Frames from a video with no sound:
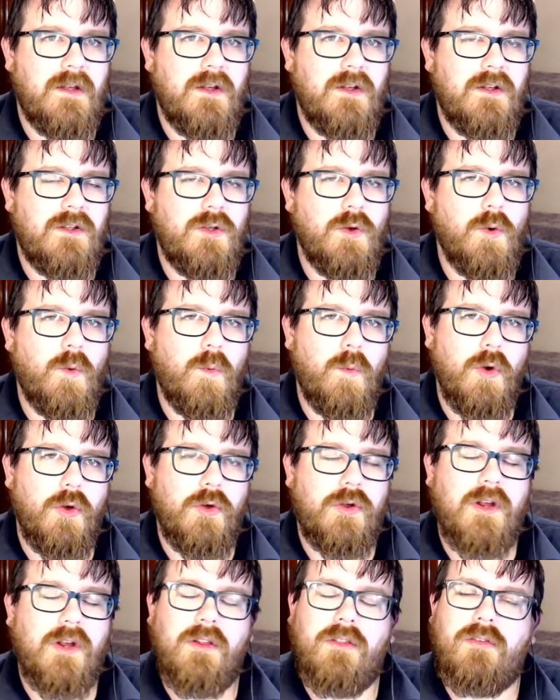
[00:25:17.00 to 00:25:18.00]
you're
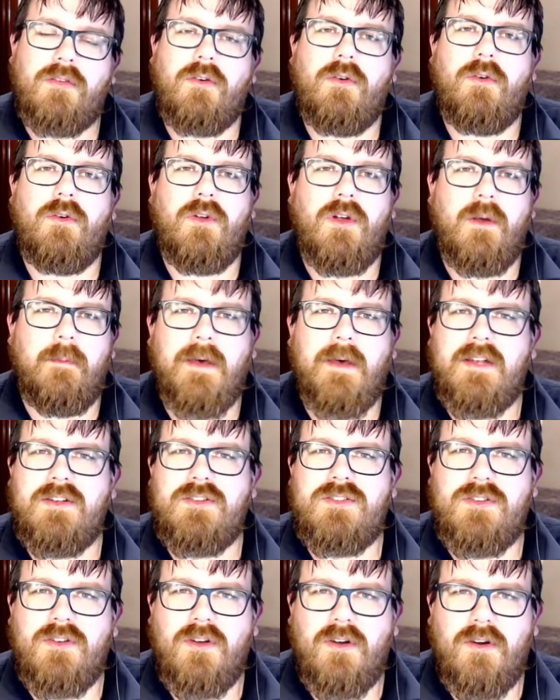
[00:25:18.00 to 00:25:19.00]
working through a
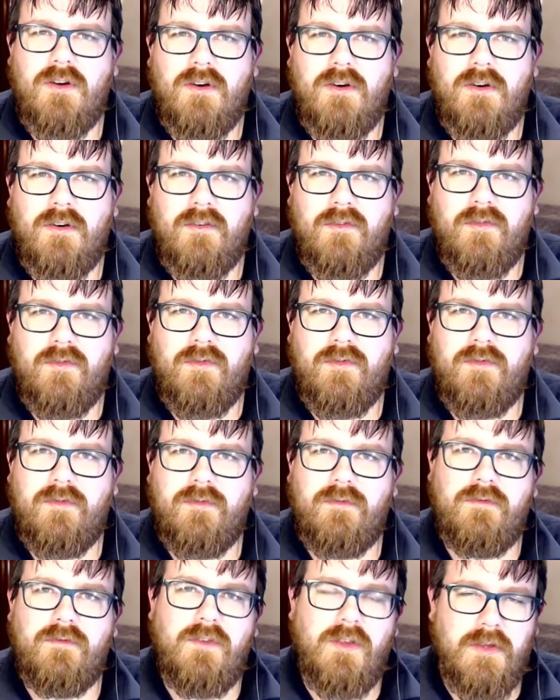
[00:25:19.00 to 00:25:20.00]
bunch
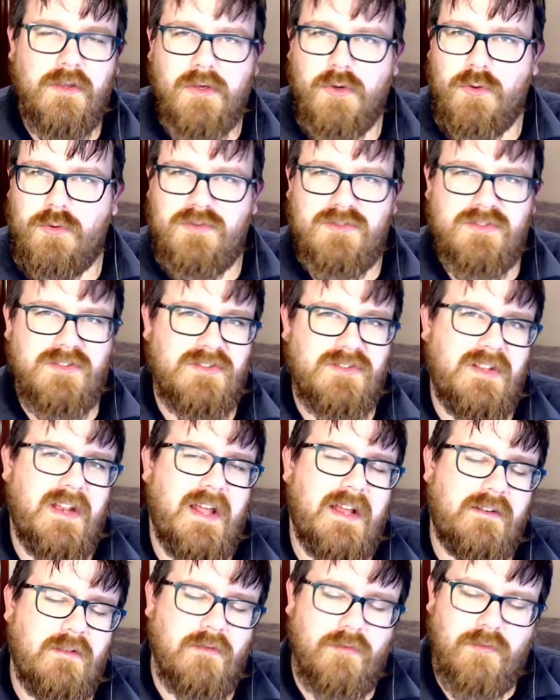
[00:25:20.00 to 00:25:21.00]
of users in
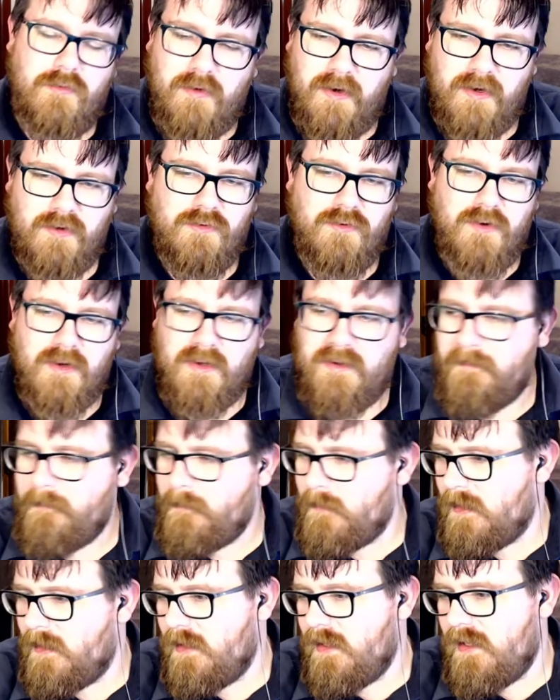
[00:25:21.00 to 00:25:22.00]
Active Directory
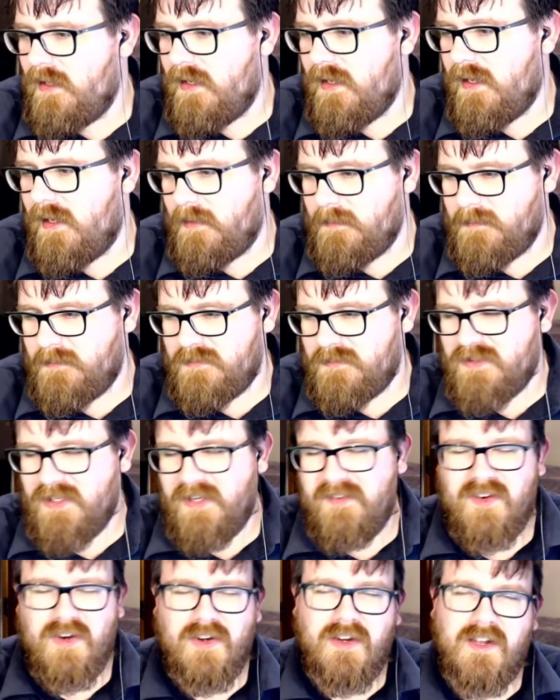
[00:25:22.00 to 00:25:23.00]
um, so
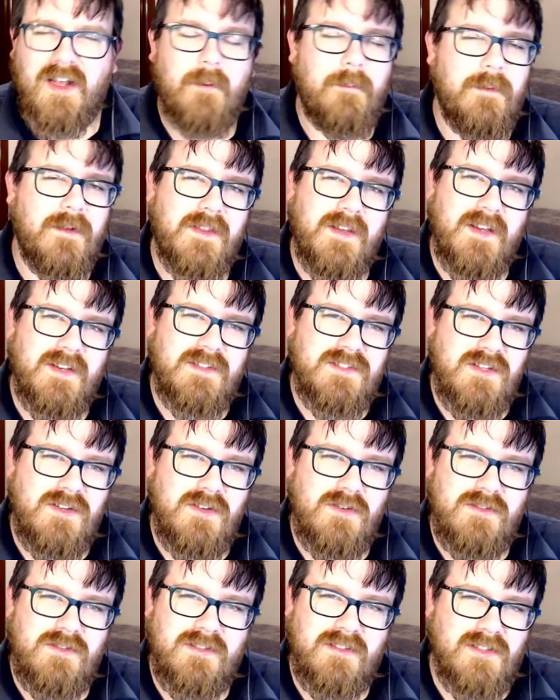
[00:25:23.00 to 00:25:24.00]
you've got a couple of thousand
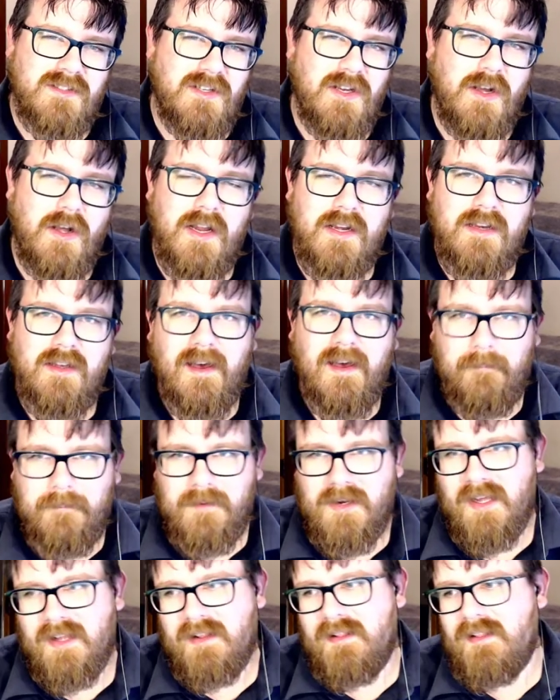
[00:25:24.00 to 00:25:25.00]
users and you need to
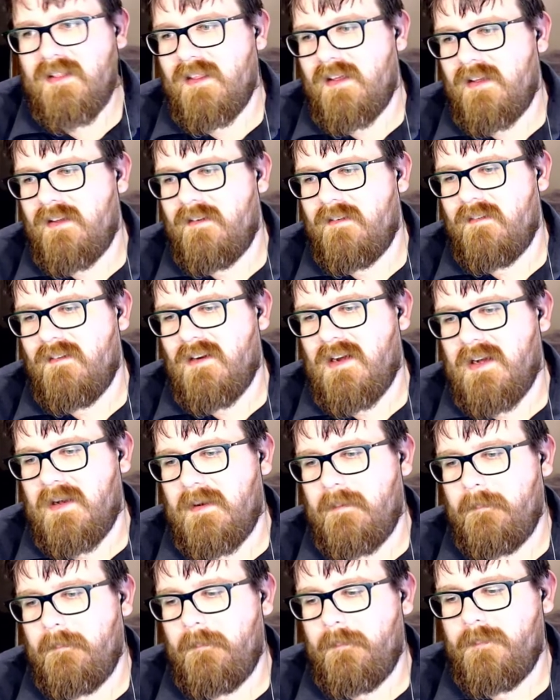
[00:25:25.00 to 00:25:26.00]
update their
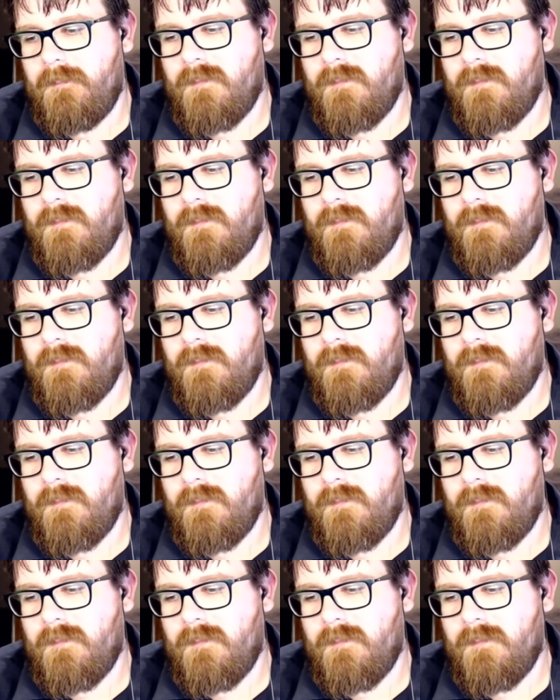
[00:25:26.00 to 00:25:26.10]
um,